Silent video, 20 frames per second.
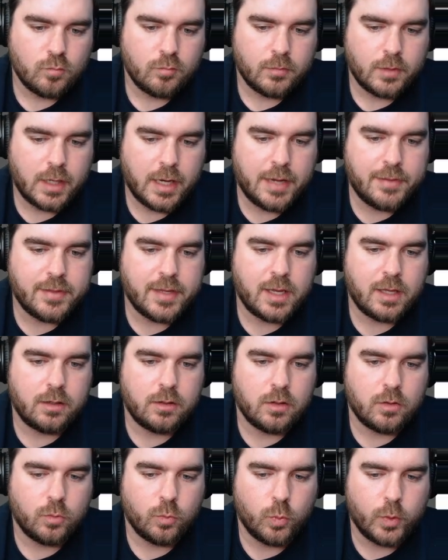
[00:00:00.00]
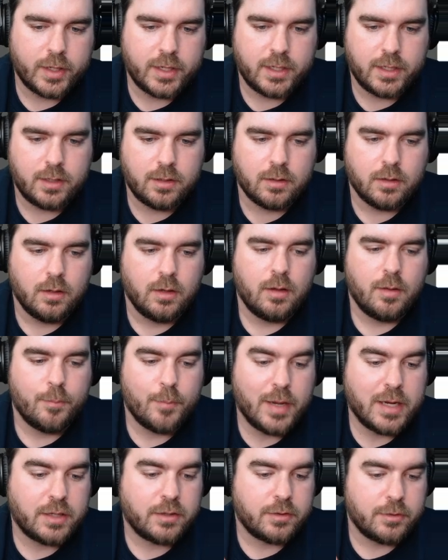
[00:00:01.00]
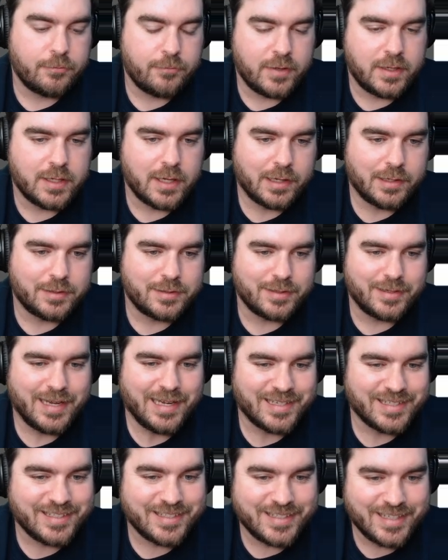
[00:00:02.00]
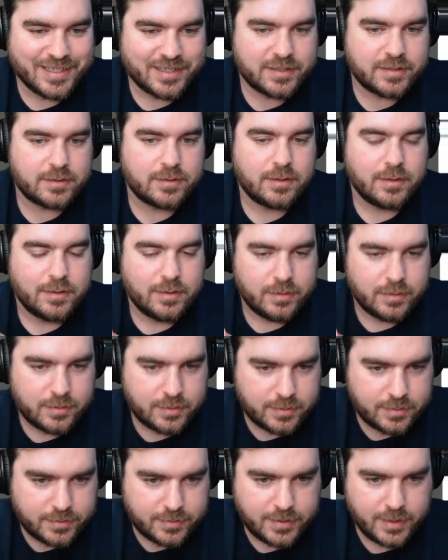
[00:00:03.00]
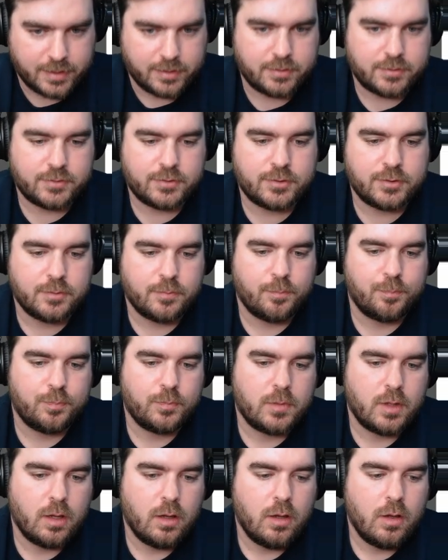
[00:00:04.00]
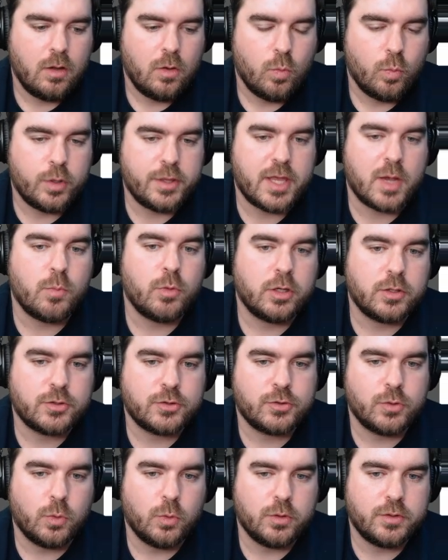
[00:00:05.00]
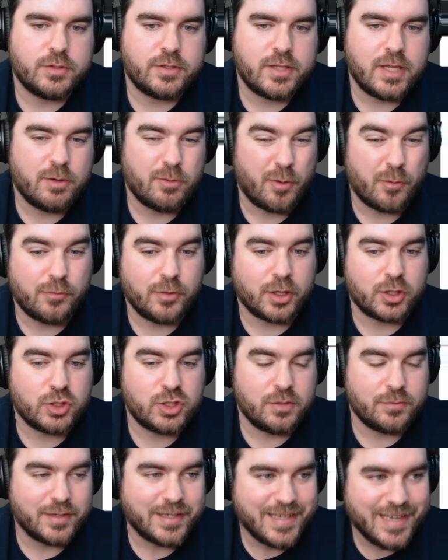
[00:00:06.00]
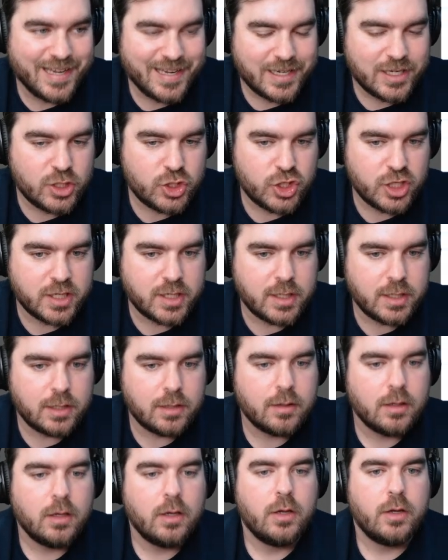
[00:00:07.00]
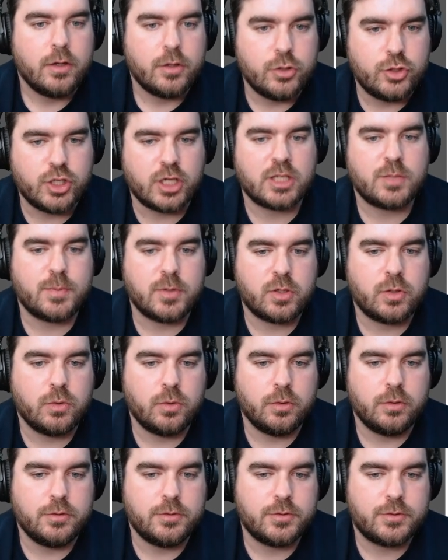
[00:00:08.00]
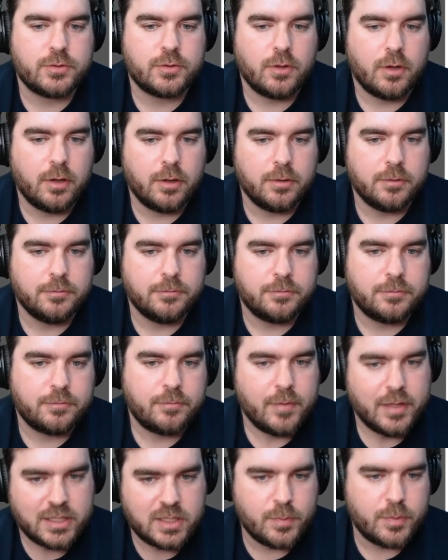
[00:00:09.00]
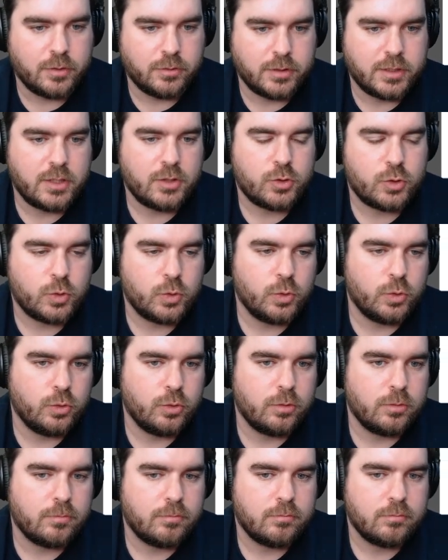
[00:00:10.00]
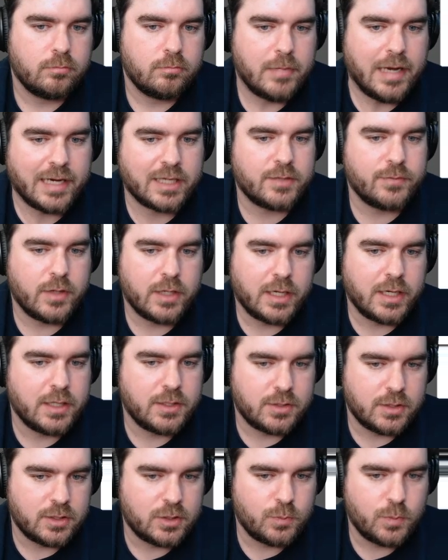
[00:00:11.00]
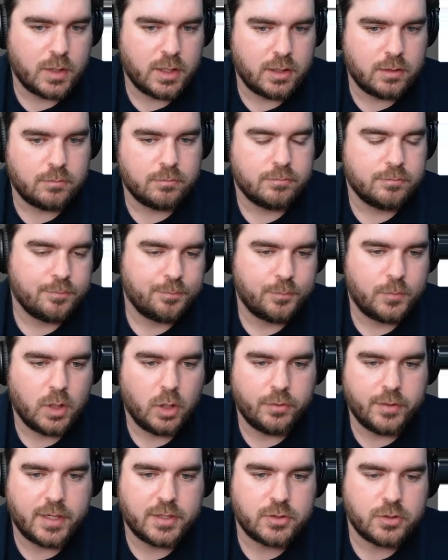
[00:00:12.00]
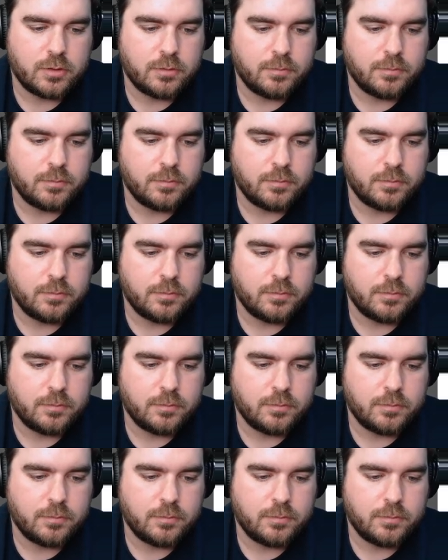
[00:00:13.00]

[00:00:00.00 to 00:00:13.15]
and then we make the Fiend Artisan a 6/6. We then want to Swords the Reflection of the Kiki Jiki, just because of its ability to activate at instant speed on their turn.